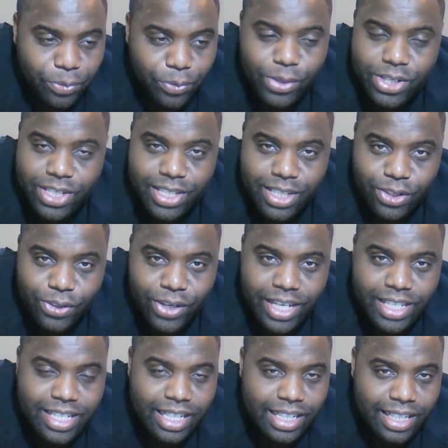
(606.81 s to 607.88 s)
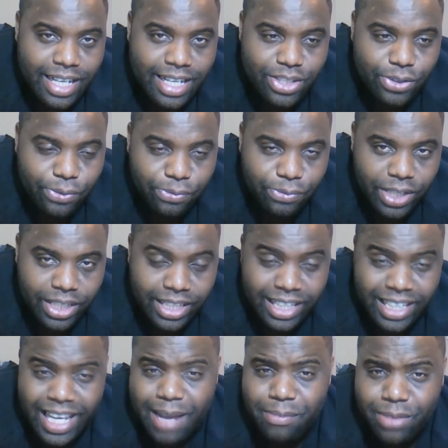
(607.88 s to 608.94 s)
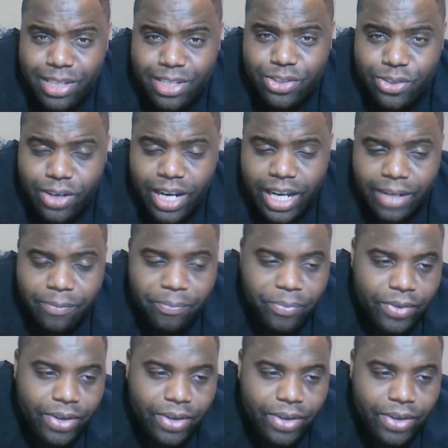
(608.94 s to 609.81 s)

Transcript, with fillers: which is a great technological feat. The game looks great.